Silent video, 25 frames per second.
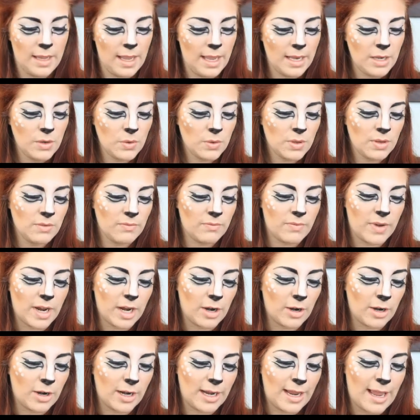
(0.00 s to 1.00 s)
And you can
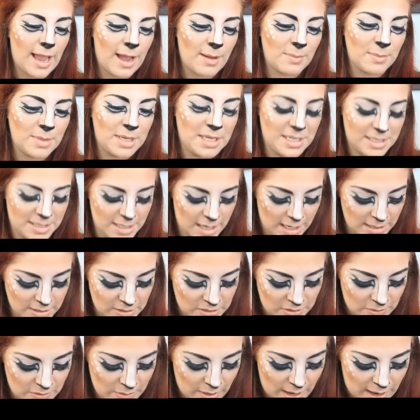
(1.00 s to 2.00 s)
vary how many
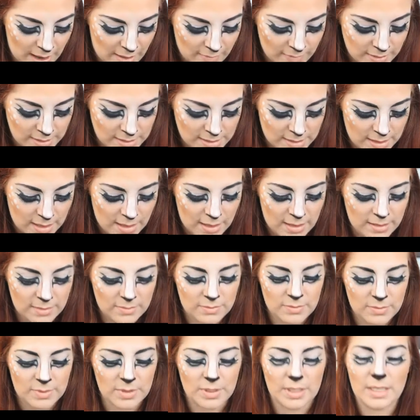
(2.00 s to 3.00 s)
dots you have. It's not
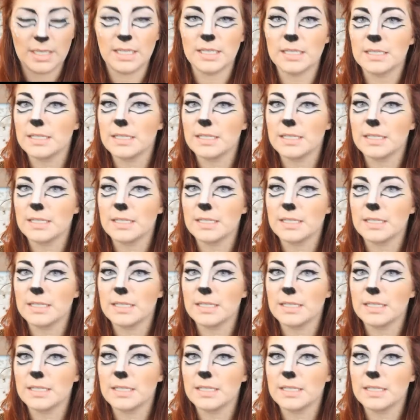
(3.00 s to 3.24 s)
really a